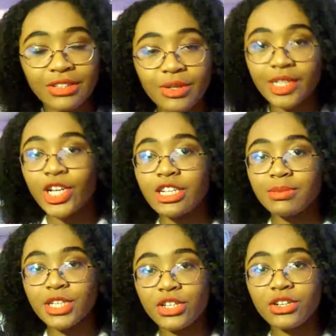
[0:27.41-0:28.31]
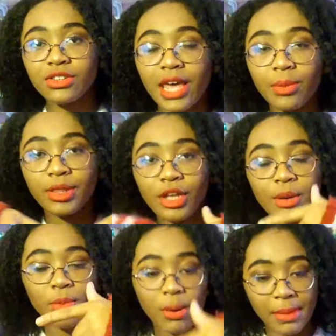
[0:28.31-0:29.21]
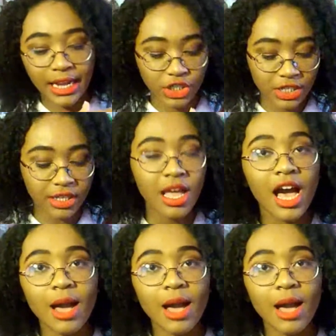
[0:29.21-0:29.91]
Also, I changed my shirt so that it would look more matchy.